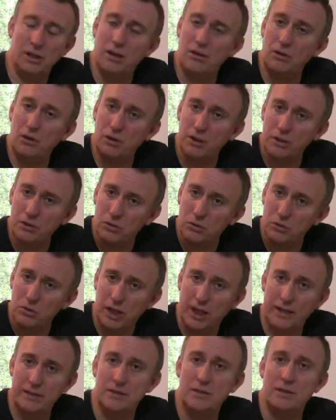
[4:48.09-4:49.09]
Now, not in all
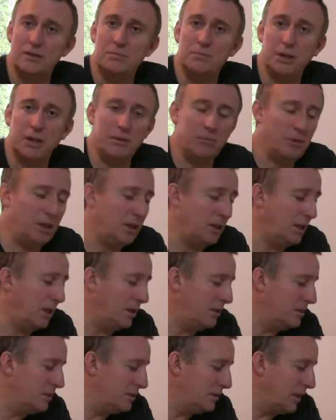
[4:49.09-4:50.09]
cases, but in many
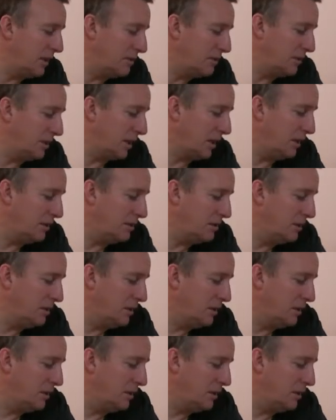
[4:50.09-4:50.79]
cases that's the case.